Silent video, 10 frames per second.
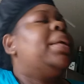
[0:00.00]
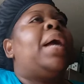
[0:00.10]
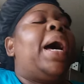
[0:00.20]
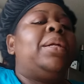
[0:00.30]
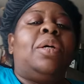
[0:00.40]

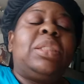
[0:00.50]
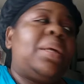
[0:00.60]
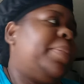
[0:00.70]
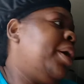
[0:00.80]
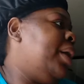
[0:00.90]
Now, I know
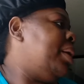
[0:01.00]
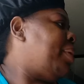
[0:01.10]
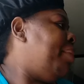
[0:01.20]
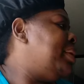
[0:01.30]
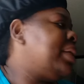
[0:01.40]
some of y'all are
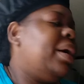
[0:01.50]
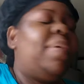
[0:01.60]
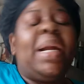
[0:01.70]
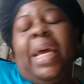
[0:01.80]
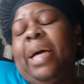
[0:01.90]
probably saying,
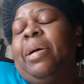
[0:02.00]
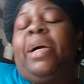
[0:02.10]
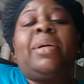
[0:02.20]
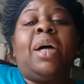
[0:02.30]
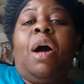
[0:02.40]
why the hell
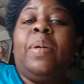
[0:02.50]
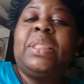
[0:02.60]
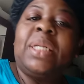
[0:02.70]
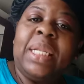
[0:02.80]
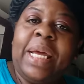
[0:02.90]
Erica
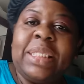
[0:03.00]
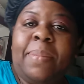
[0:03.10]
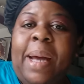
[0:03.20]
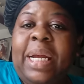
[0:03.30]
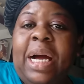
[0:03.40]
always looking like
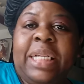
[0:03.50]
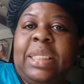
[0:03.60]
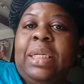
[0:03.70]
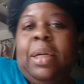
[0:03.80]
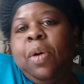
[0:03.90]
somebody
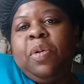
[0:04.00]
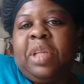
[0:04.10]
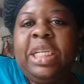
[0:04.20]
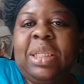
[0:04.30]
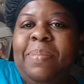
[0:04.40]
auntie? Only
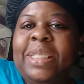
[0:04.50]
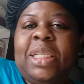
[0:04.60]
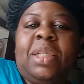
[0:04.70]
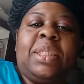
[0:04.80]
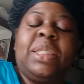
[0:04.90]
thing she
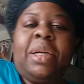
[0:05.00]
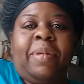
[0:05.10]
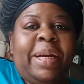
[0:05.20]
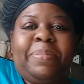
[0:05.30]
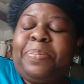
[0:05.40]
missing is a
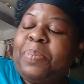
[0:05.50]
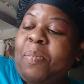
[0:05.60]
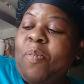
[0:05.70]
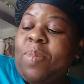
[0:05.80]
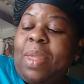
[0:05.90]
cigarette.
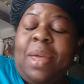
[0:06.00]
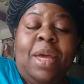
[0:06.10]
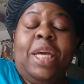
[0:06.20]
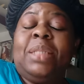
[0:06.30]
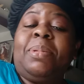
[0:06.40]

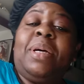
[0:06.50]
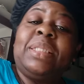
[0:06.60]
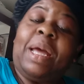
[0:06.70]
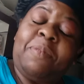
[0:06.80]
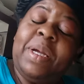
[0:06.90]
It's
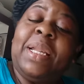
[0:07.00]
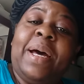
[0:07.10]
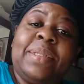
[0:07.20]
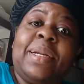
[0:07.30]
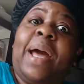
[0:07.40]
because I
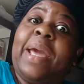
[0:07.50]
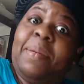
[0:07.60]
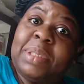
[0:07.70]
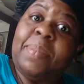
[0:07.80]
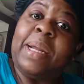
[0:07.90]
realized that I
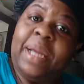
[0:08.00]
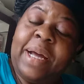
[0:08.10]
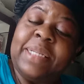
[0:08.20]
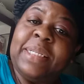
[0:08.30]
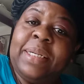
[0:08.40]
am somebody
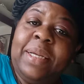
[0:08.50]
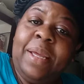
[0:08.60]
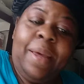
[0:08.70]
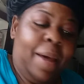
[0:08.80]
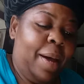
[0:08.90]
auntie.
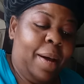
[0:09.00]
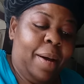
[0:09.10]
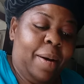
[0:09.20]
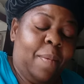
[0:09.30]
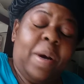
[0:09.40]

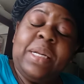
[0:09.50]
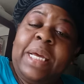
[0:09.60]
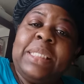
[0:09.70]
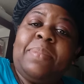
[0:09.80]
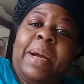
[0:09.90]
One
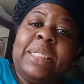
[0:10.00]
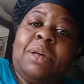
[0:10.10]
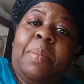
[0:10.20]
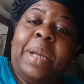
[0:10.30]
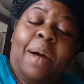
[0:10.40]
day somebody
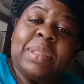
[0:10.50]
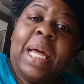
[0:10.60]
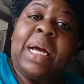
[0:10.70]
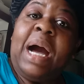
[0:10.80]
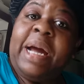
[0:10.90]
told me I was
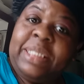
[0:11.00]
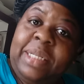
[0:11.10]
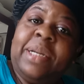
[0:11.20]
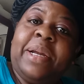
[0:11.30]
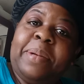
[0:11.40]
like an
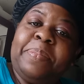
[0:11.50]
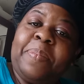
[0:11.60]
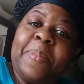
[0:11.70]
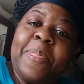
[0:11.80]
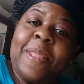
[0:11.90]
auntie to them.
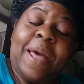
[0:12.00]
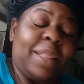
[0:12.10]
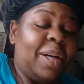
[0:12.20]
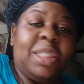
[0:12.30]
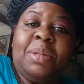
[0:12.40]
I
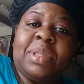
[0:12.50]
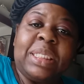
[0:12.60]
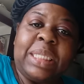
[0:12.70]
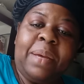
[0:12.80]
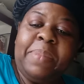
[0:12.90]
thought she was
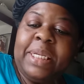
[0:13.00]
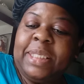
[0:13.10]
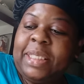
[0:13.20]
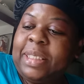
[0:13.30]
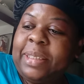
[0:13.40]
going to say a big
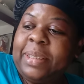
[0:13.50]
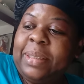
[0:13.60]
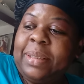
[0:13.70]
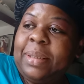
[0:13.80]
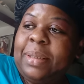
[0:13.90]
sister.
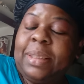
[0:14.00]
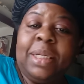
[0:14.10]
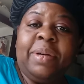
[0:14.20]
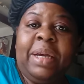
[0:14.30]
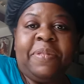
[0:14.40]
The
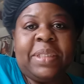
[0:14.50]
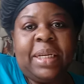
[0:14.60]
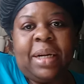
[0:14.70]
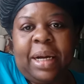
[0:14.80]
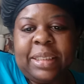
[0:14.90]
Lord us,
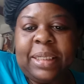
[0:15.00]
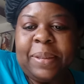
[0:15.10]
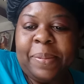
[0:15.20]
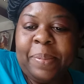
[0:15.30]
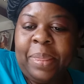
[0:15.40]
said auntie.